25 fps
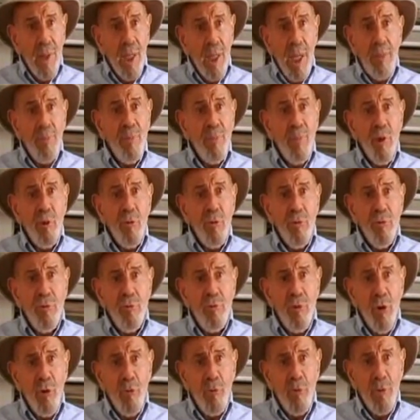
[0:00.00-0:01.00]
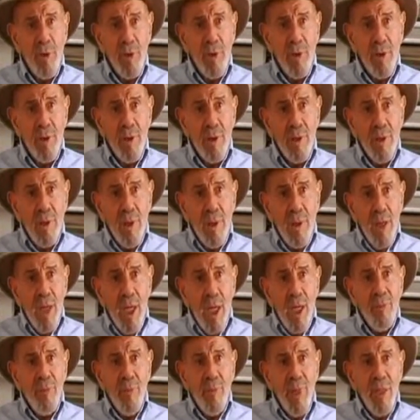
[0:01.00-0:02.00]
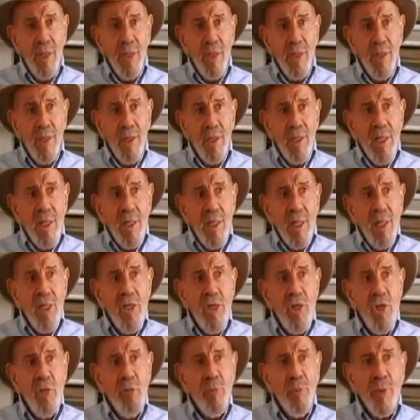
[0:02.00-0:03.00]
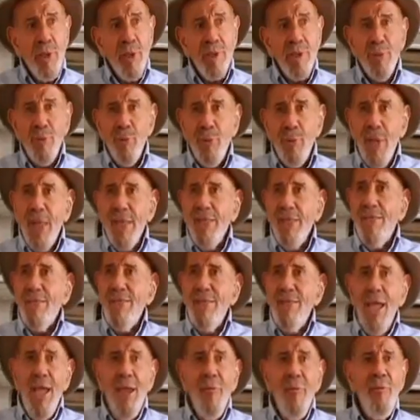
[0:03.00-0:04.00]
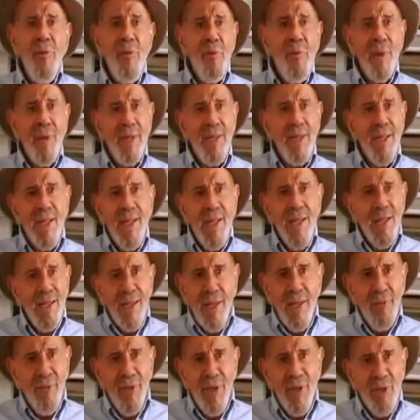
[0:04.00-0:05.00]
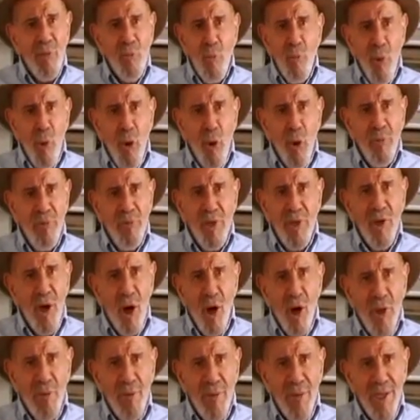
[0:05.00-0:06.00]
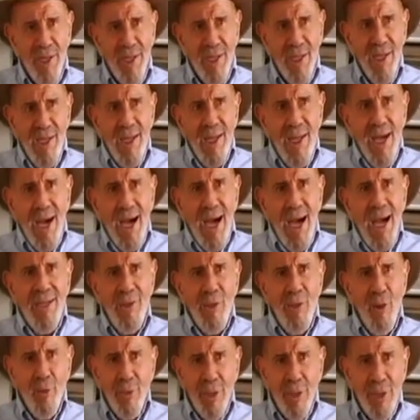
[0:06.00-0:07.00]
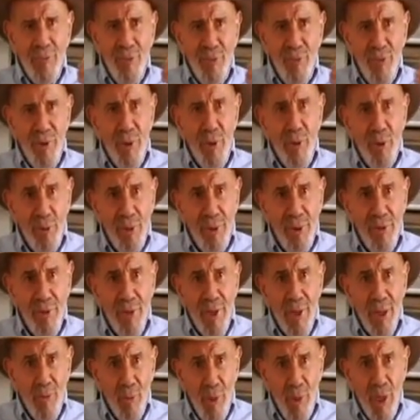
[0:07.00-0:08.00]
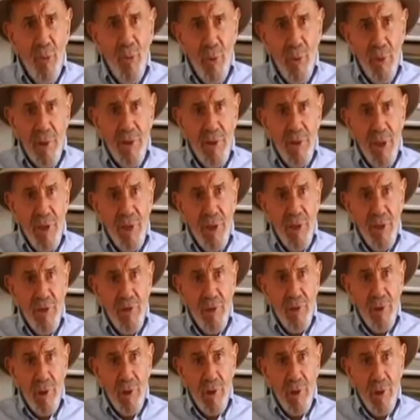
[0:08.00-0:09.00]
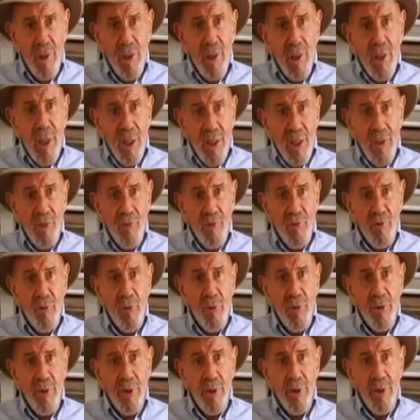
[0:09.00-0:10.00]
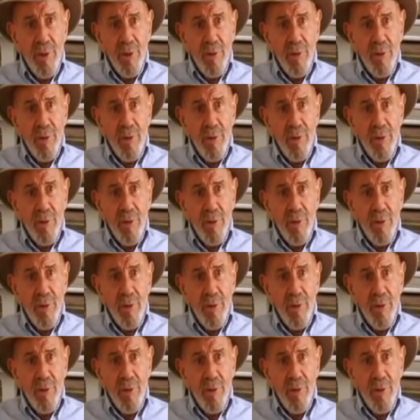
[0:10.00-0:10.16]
I'm no utopian. I'm not a humanist who would like to see everybody living in warmth and harmony. I know that if we don't live that way, we'll kill each other and destroy the